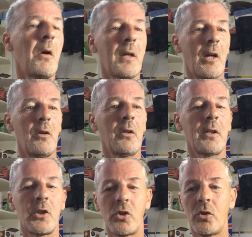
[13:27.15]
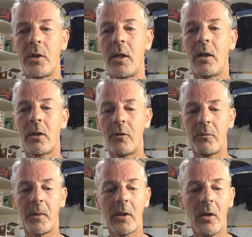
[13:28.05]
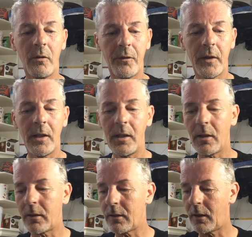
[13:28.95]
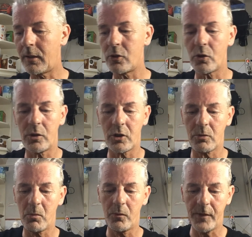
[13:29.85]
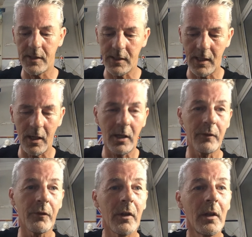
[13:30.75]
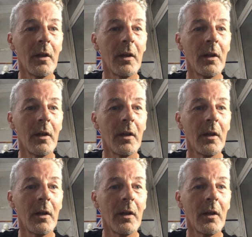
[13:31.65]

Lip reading: I get on, I enjoy it. I go for my coffee. I enjoy the small things in life.